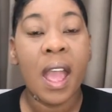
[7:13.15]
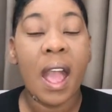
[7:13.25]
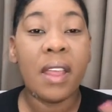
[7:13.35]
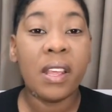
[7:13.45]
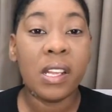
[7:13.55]

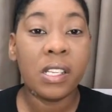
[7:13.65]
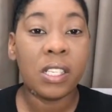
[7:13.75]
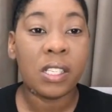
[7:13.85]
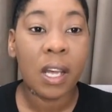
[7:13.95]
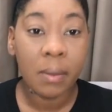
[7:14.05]
And then
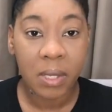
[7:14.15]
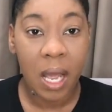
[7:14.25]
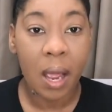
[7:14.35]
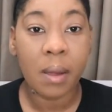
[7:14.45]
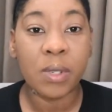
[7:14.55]

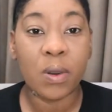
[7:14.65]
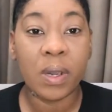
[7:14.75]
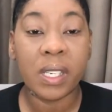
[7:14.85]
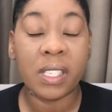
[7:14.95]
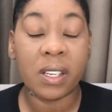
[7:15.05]
sometimes
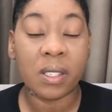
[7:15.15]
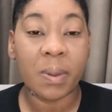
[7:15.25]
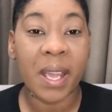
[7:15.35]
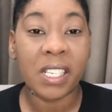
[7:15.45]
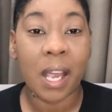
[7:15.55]
on a sales page,